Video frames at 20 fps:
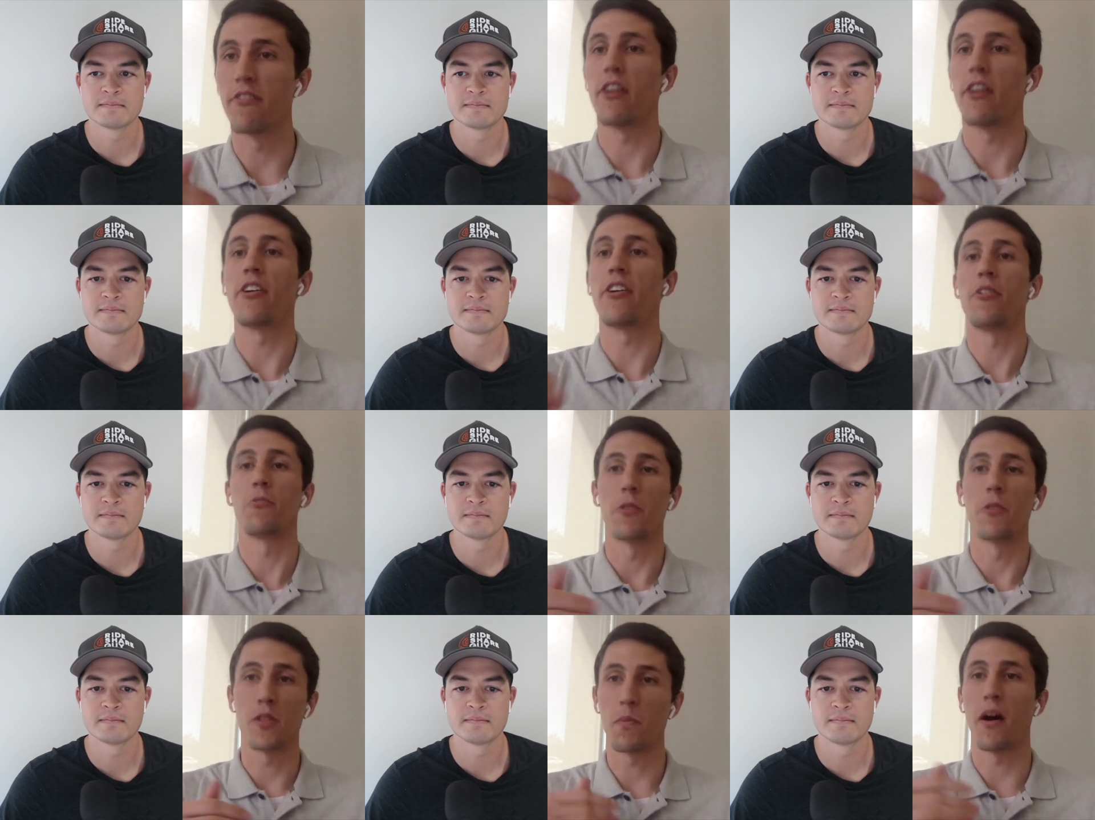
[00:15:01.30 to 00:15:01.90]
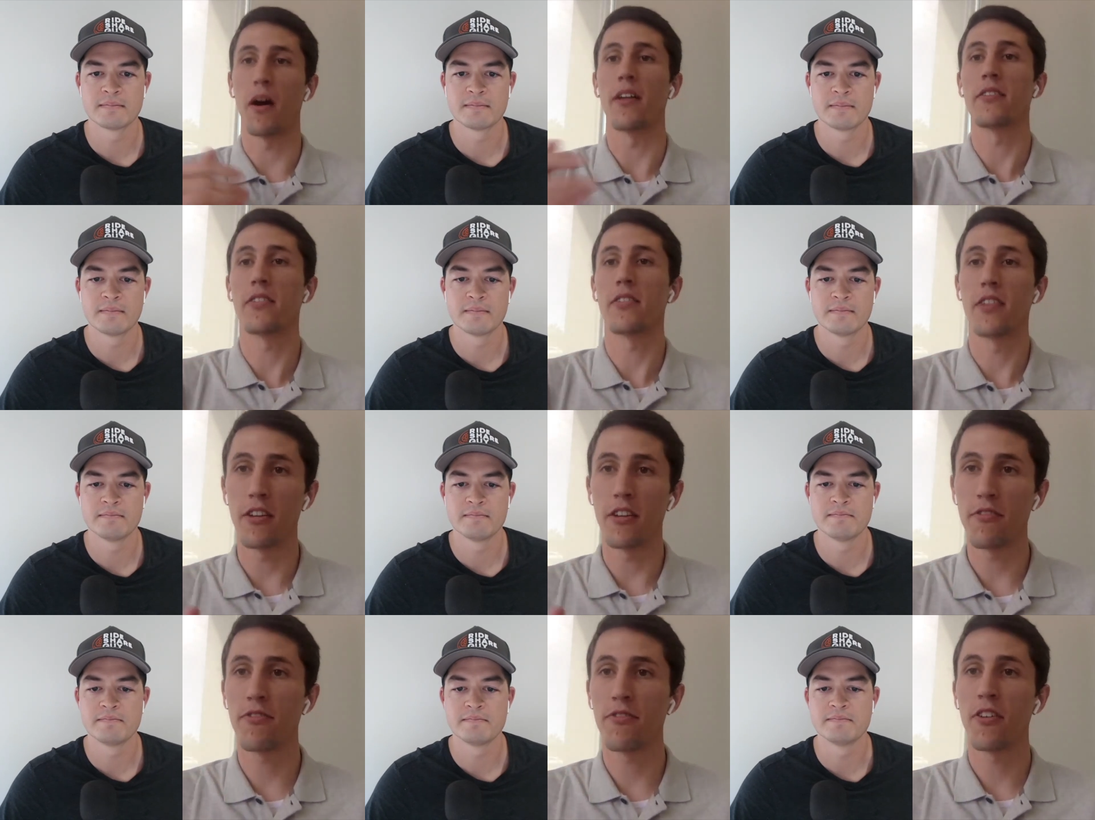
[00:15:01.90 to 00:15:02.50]
Speaker 1: and are very
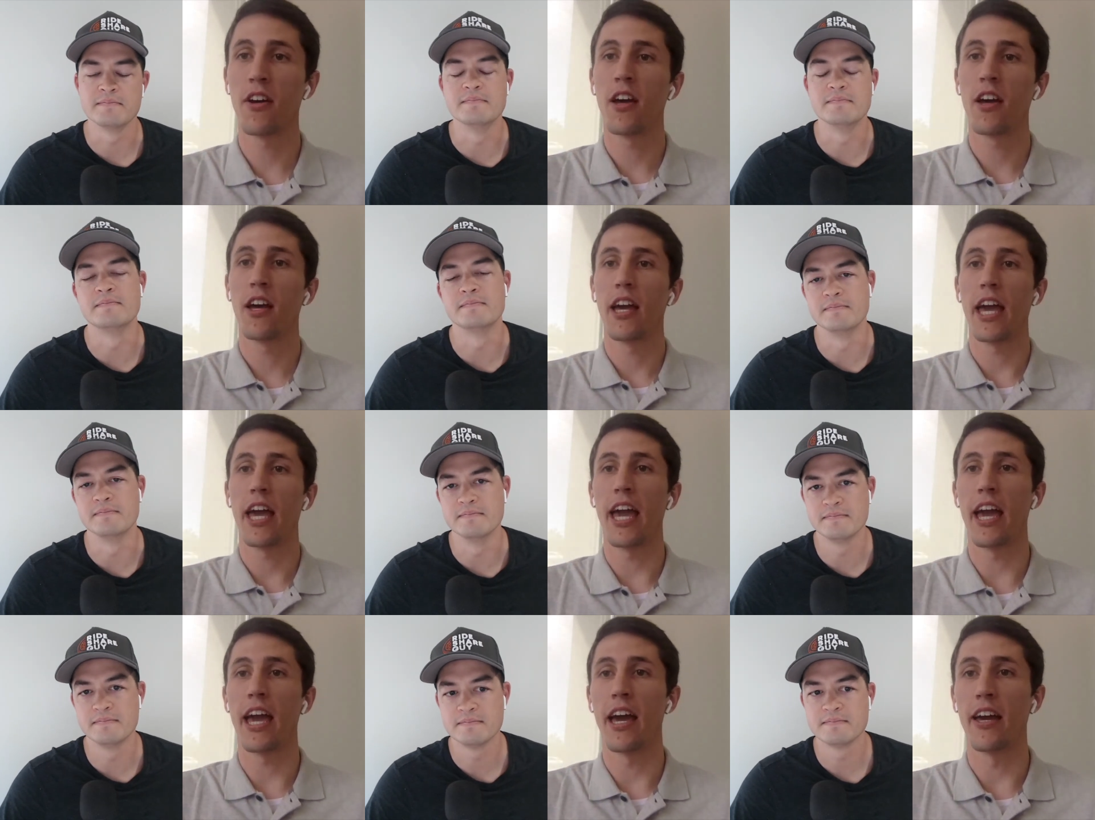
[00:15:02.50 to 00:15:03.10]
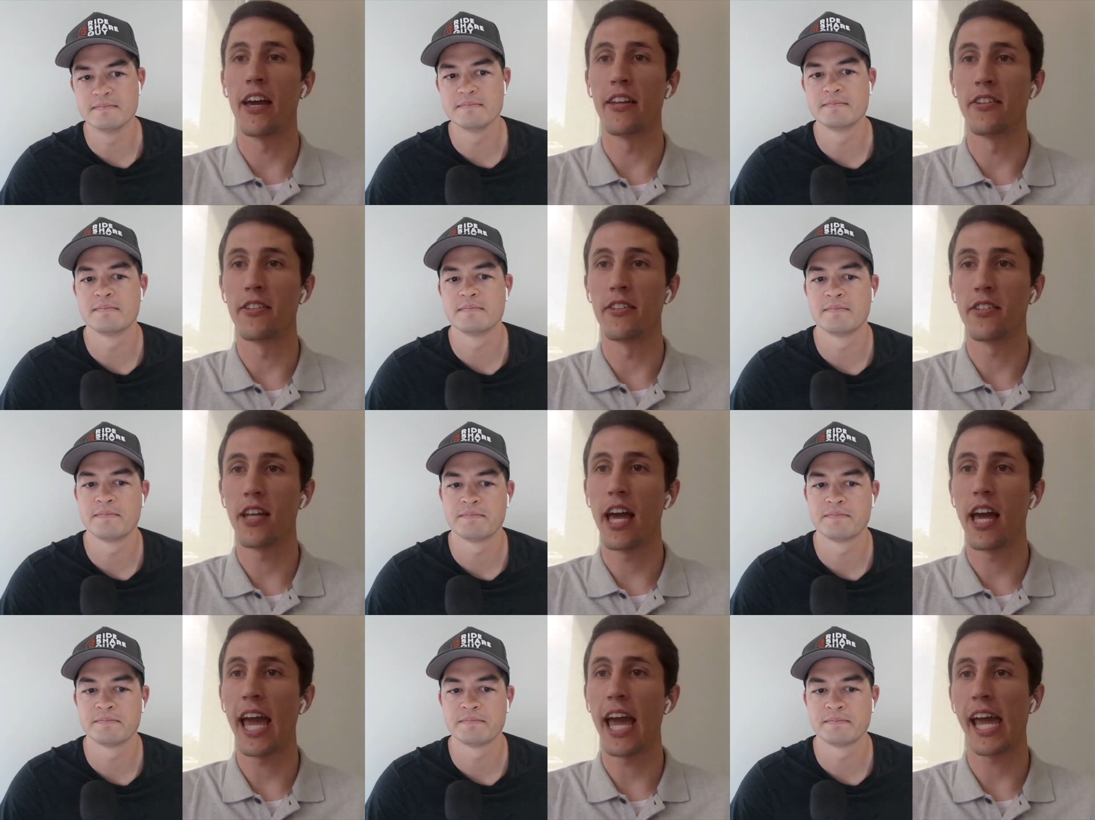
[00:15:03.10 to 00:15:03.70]
responsive mm-hmm. and
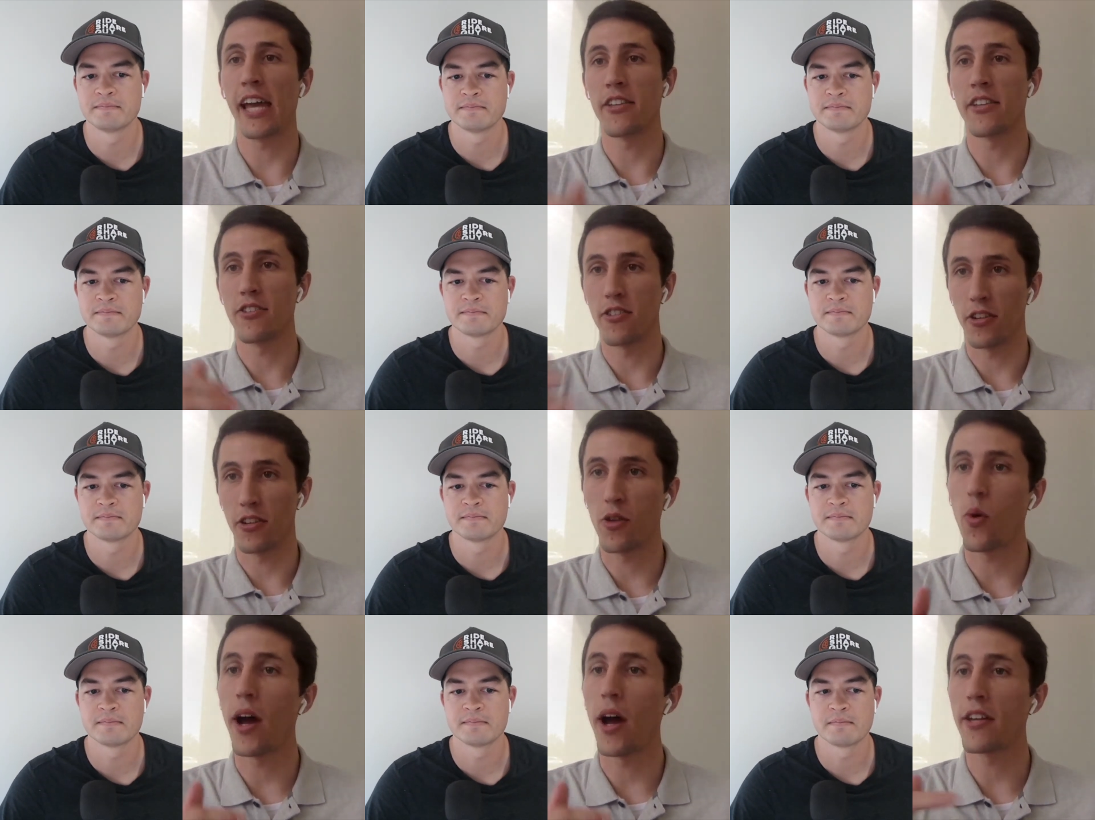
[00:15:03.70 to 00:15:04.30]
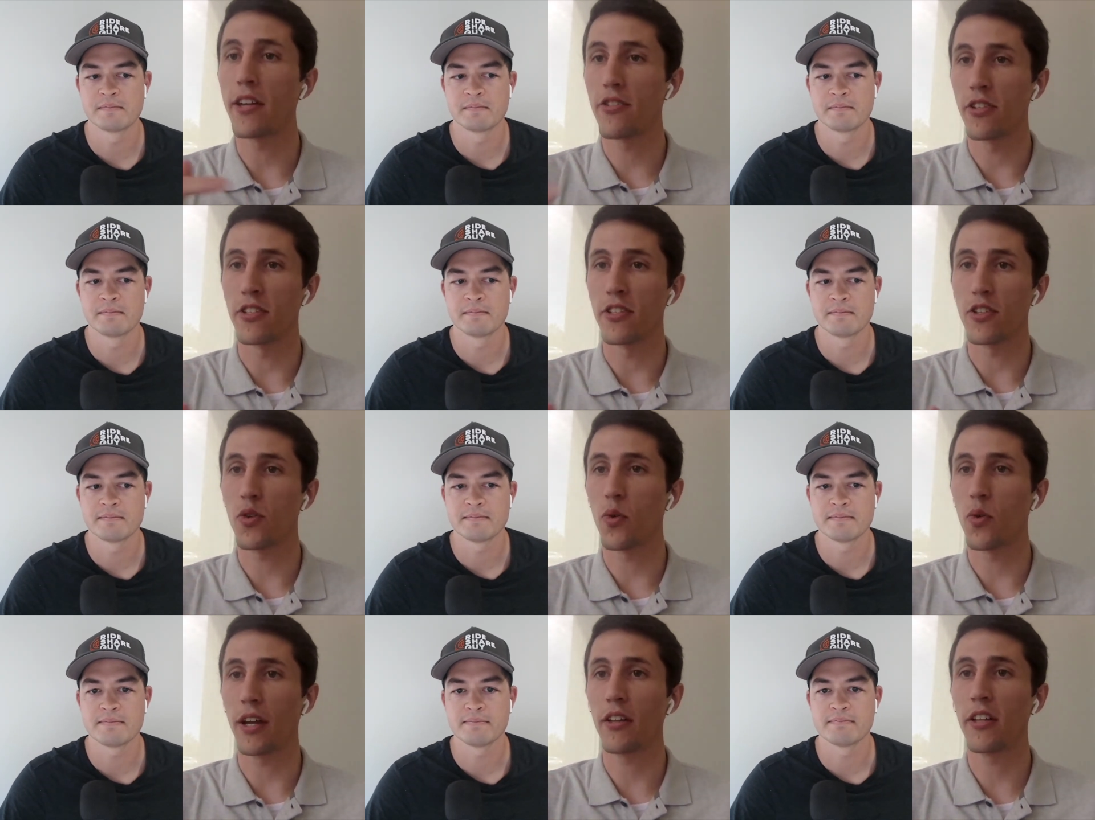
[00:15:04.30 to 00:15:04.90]
answer
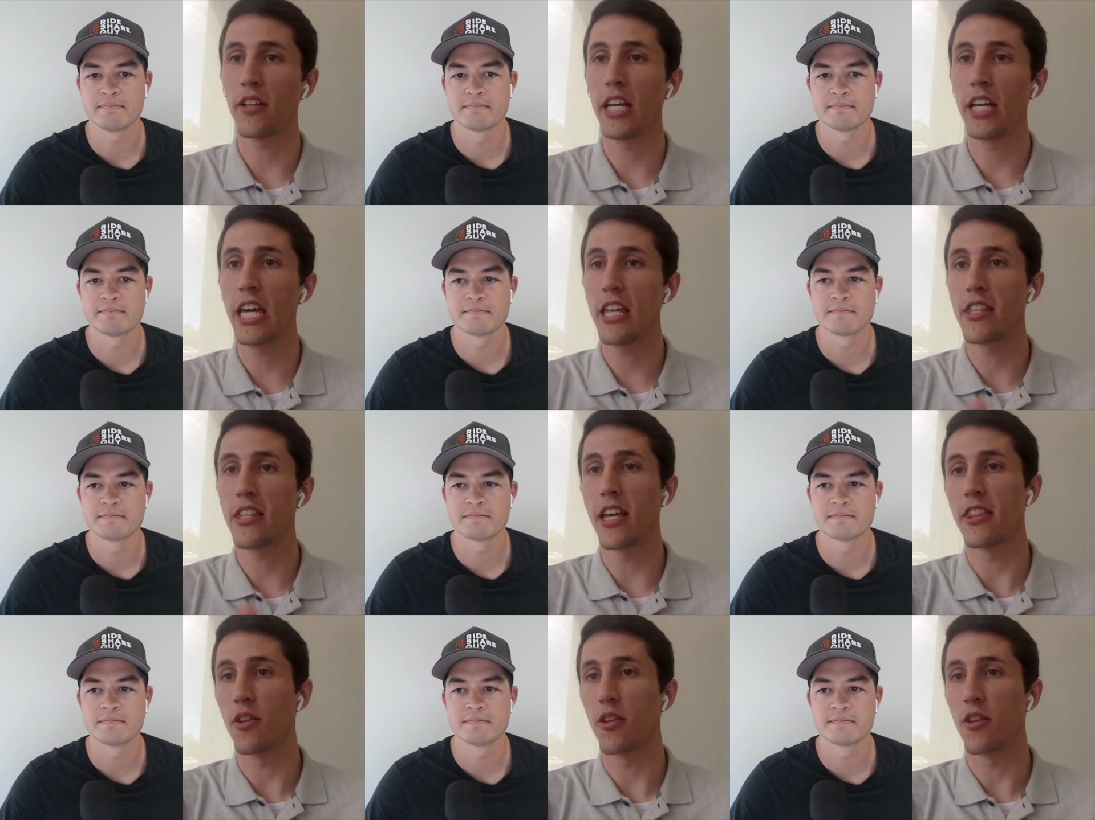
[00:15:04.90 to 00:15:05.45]
questions quickly